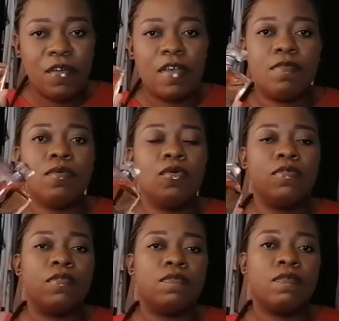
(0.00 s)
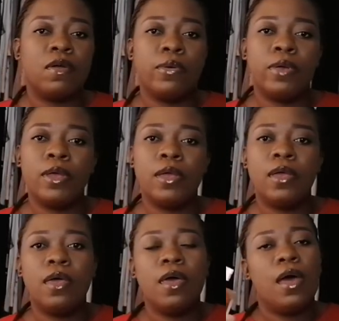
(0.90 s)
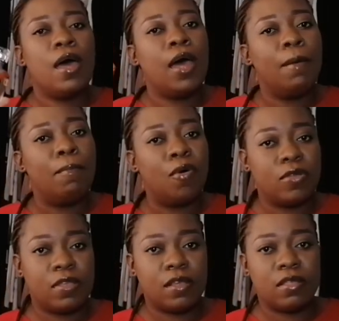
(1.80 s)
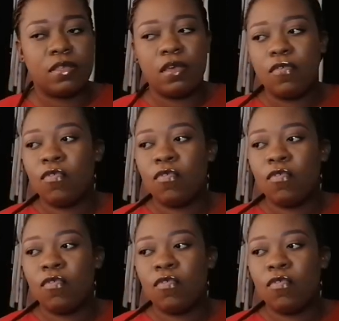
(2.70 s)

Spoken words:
fast because it's very potent.